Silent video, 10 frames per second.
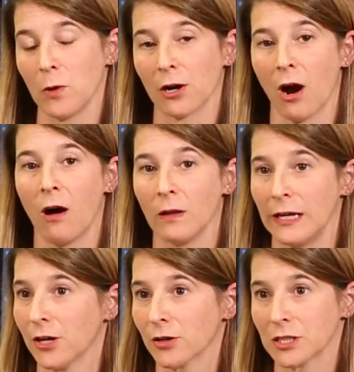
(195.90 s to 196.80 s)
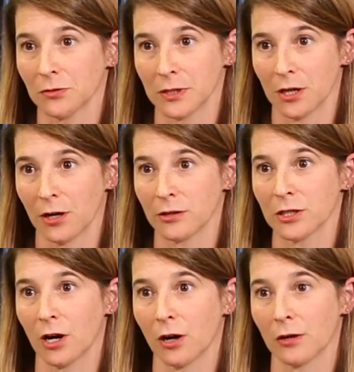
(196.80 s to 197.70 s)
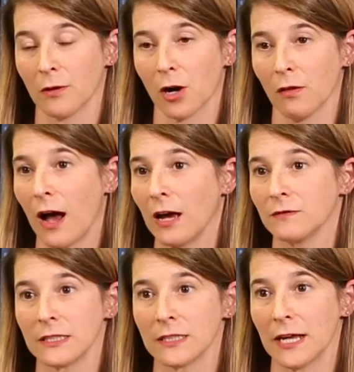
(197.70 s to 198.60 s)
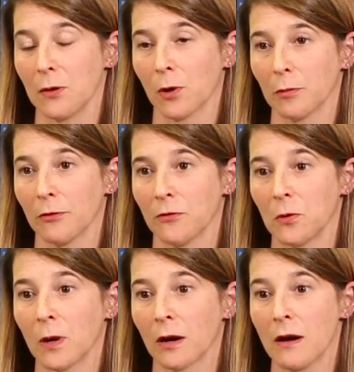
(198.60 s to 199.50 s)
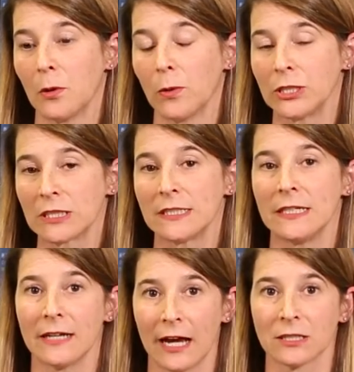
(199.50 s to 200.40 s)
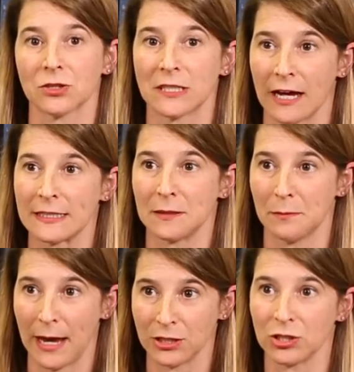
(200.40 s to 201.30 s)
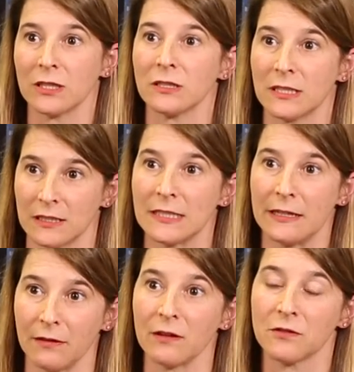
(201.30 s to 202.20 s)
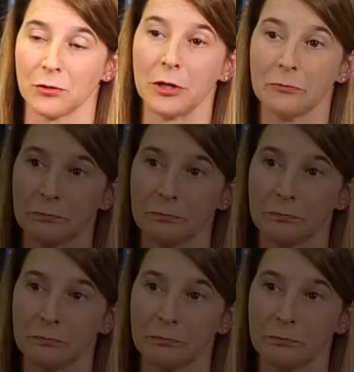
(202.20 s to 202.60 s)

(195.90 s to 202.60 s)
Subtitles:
We are all eager to return to our lives as they were before, but we just need to exercise some patience in seeing this through.